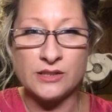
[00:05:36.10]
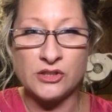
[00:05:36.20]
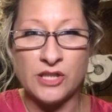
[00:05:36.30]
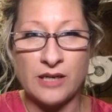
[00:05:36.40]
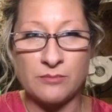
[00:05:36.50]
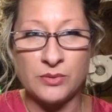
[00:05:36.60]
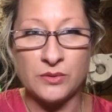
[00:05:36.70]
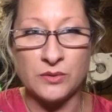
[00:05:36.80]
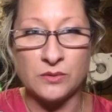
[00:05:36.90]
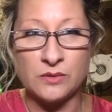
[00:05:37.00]

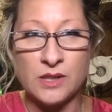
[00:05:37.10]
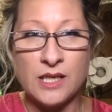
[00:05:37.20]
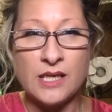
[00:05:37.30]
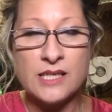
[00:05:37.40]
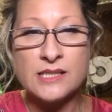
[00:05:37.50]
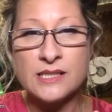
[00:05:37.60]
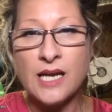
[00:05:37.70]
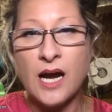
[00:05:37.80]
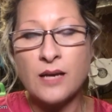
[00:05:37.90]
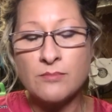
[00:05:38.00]
shampoo is
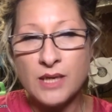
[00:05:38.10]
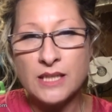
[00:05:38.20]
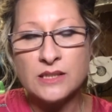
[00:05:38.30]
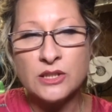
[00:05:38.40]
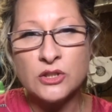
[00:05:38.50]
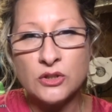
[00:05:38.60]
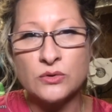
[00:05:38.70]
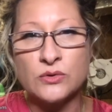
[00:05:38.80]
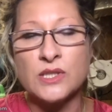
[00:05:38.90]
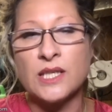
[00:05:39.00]
not meant to
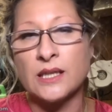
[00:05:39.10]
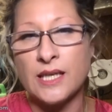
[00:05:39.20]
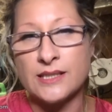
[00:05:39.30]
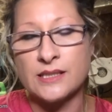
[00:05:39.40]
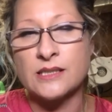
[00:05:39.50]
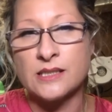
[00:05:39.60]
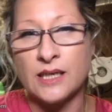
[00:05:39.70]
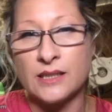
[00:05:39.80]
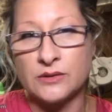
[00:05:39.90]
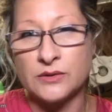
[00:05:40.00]
use unless it's
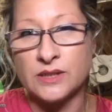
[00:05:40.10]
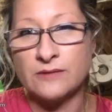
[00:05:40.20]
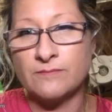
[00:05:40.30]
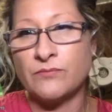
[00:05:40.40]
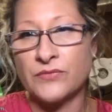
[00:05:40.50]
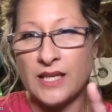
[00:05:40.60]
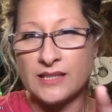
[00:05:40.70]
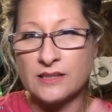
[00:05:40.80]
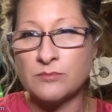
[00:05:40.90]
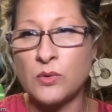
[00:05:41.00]
diluted.
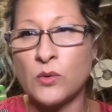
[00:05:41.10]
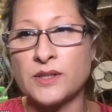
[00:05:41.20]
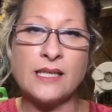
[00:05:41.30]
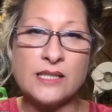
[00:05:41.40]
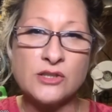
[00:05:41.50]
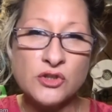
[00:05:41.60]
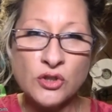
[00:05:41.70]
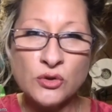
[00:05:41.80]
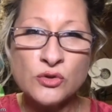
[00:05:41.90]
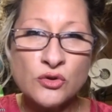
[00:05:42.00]
That's important. It's
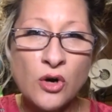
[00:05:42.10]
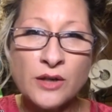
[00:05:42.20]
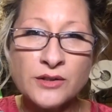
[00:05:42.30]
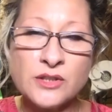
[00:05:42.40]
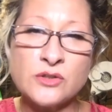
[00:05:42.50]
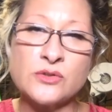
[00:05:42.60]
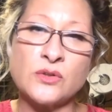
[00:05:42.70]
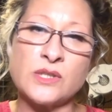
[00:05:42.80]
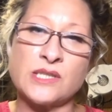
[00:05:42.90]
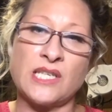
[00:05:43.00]
too strong to use
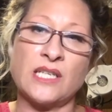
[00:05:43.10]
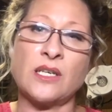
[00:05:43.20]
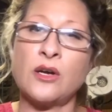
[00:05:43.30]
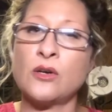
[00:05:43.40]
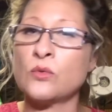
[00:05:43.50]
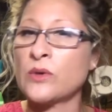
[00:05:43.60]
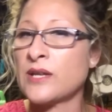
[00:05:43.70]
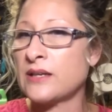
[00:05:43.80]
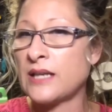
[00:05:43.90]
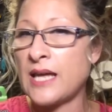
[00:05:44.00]
on the skin and coat
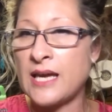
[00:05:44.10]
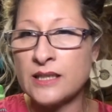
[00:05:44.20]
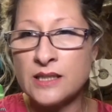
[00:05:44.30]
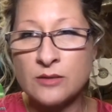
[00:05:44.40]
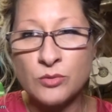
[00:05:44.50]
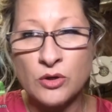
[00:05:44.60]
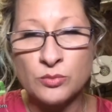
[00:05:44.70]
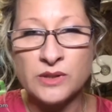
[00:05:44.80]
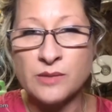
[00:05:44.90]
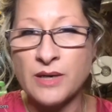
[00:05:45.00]
without adding the
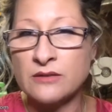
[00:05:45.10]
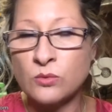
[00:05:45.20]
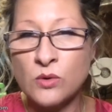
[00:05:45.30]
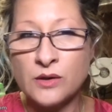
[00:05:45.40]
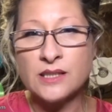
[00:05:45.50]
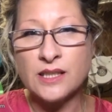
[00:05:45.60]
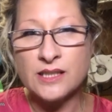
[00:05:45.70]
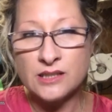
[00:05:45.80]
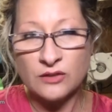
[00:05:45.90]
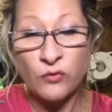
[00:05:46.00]
appropriate amount of water.
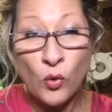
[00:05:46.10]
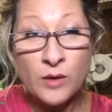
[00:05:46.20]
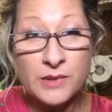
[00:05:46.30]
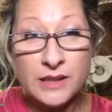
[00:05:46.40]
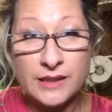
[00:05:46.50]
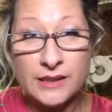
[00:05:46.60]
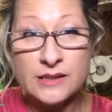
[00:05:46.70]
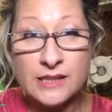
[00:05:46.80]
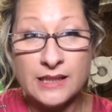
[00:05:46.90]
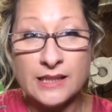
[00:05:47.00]
It's
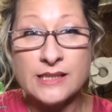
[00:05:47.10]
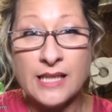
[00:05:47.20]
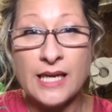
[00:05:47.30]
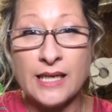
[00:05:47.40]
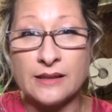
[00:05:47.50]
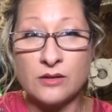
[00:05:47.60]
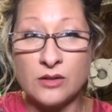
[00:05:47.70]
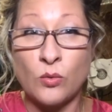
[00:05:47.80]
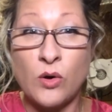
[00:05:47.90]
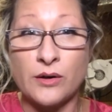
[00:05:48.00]
formulated to contain the
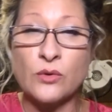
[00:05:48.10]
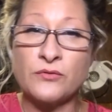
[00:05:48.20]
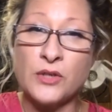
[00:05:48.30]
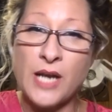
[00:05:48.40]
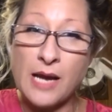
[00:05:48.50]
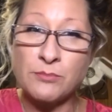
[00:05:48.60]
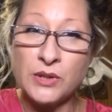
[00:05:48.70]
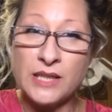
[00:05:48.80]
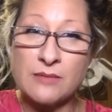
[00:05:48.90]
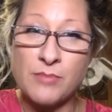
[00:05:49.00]
water. If you're not
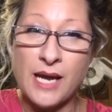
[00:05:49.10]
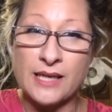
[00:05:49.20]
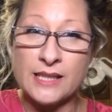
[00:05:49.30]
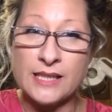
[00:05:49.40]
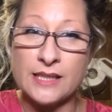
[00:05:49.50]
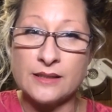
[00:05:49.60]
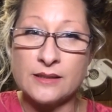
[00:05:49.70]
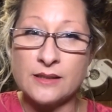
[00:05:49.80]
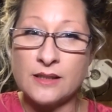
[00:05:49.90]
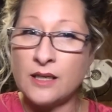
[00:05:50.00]
putting it back in,
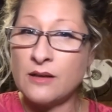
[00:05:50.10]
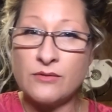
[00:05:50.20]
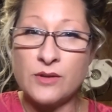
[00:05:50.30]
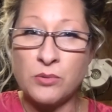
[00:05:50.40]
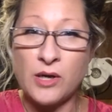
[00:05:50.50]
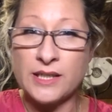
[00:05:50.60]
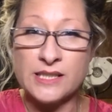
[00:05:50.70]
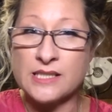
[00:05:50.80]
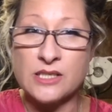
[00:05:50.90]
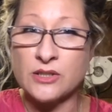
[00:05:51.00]
the
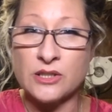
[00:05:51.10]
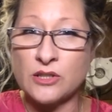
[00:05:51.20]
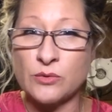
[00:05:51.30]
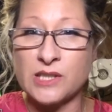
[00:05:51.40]
product isn't going to do what it's